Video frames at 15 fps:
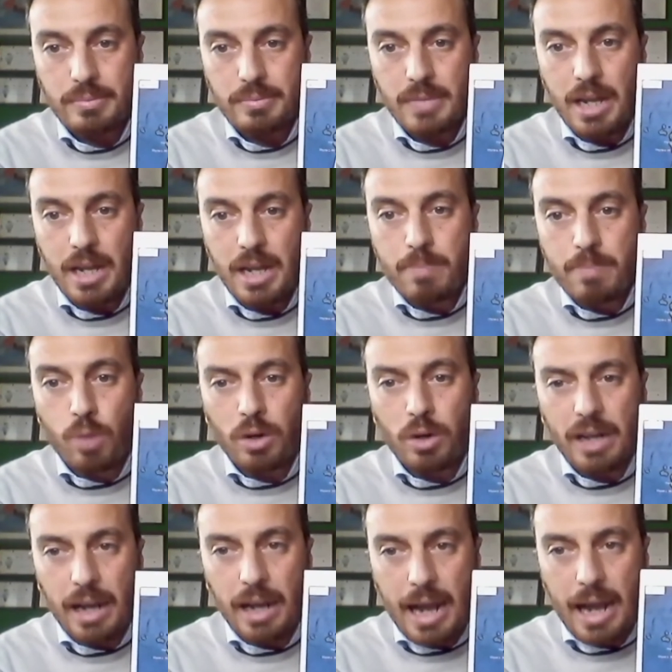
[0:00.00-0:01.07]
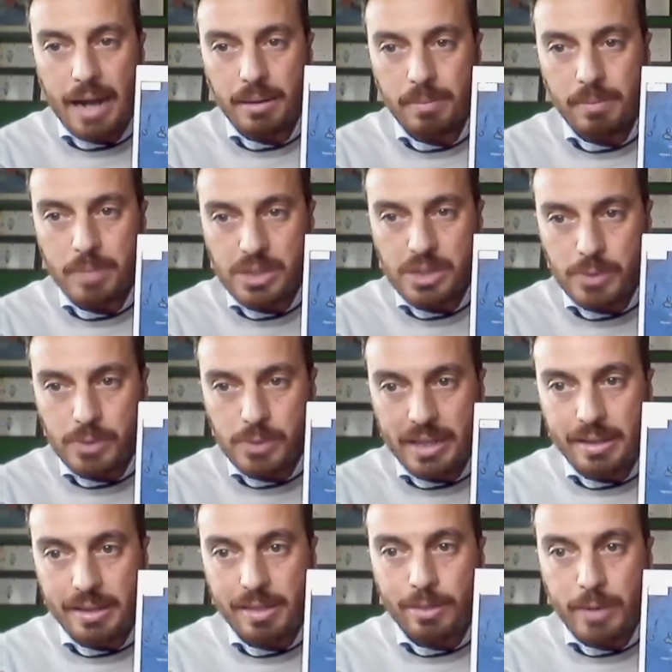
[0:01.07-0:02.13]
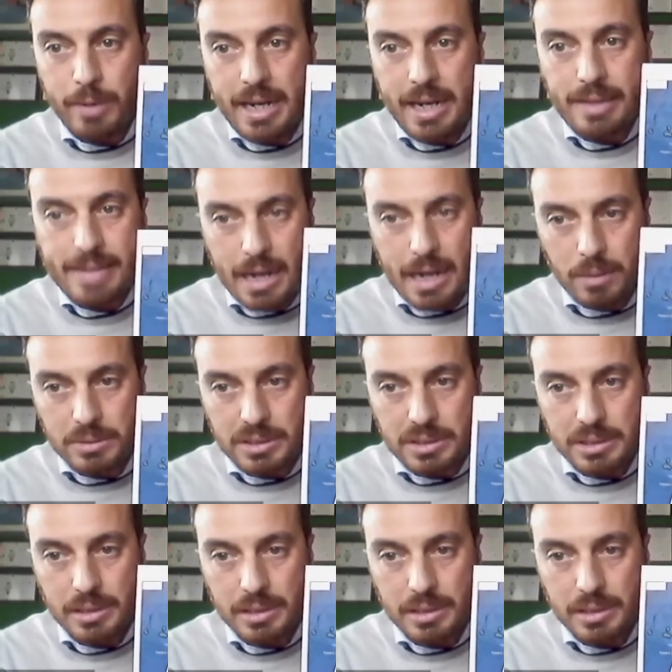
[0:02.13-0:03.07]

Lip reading: in the borderline between three towns,